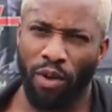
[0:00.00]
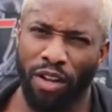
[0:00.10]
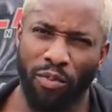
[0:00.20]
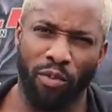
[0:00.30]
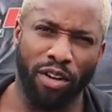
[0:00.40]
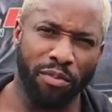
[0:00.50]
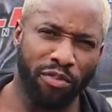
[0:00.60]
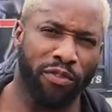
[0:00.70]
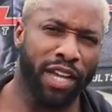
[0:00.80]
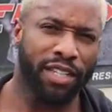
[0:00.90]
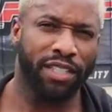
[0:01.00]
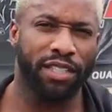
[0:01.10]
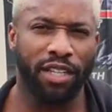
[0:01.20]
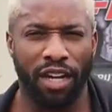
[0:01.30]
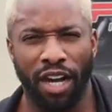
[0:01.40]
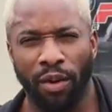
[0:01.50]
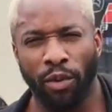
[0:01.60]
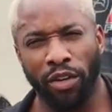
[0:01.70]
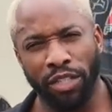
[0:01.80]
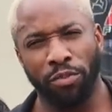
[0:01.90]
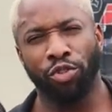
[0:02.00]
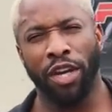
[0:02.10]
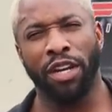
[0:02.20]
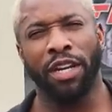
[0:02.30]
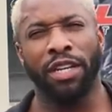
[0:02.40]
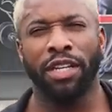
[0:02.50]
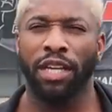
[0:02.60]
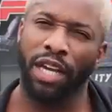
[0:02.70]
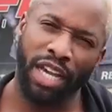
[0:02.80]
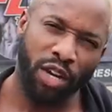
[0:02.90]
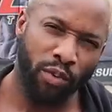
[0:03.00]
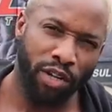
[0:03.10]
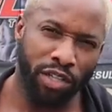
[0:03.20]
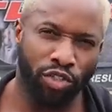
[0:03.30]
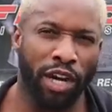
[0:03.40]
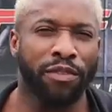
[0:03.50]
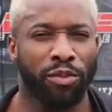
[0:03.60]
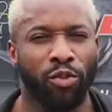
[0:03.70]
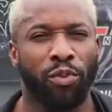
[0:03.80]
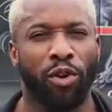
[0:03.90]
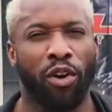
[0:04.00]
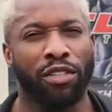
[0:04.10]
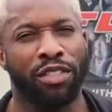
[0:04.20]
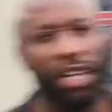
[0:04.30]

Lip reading: Welcome to Flex. We're gonna get some training in, and then we're gonna drive some supercars